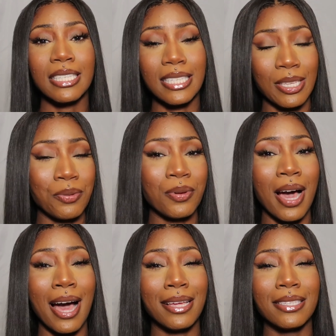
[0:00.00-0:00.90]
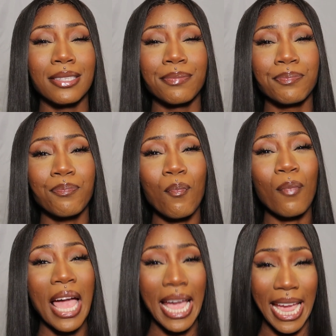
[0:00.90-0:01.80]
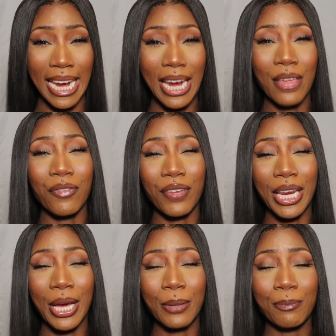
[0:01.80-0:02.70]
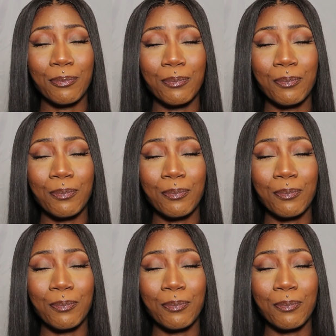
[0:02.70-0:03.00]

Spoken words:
to see you guys in another video.